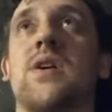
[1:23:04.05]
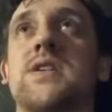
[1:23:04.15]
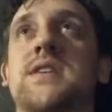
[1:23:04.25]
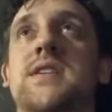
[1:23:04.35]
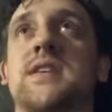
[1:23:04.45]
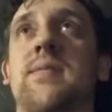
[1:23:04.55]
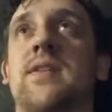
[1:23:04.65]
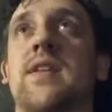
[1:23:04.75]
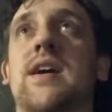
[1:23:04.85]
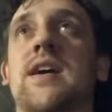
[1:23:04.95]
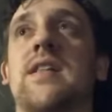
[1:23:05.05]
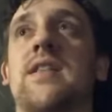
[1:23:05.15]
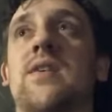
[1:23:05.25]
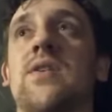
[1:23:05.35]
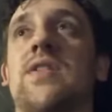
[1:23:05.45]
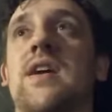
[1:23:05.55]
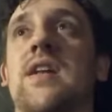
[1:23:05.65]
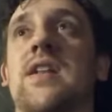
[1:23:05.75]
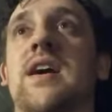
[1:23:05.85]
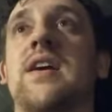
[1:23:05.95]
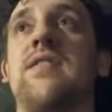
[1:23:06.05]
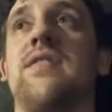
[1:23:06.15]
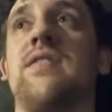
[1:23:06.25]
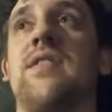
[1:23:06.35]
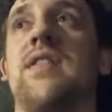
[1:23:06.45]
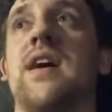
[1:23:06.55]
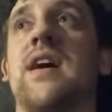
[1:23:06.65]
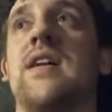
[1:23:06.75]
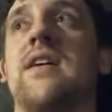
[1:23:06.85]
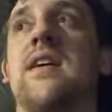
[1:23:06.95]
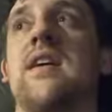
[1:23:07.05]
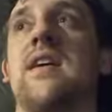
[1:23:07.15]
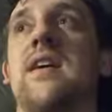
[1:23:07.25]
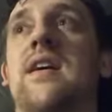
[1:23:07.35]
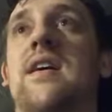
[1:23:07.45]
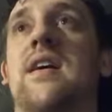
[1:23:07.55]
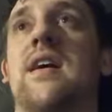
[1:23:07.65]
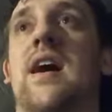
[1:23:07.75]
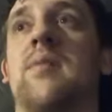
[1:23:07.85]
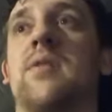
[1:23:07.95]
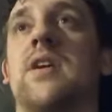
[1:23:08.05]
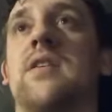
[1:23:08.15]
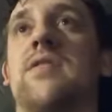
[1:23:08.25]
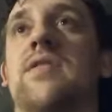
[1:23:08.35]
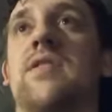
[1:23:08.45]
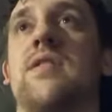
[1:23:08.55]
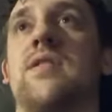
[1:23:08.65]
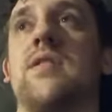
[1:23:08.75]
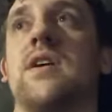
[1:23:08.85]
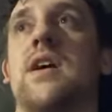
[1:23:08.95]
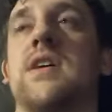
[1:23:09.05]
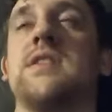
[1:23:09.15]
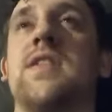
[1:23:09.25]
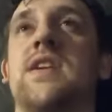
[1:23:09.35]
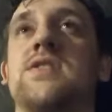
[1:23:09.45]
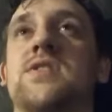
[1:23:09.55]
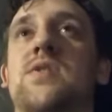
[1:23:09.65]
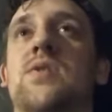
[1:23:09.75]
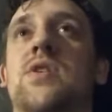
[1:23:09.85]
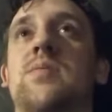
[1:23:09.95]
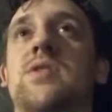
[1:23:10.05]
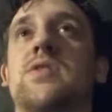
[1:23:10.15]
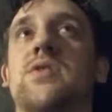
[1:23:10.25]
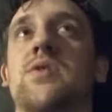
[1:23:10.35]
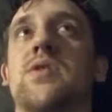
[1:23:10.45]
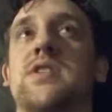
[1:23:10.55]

I said something like the only thing in life that I believe it's not that it's too good to be true.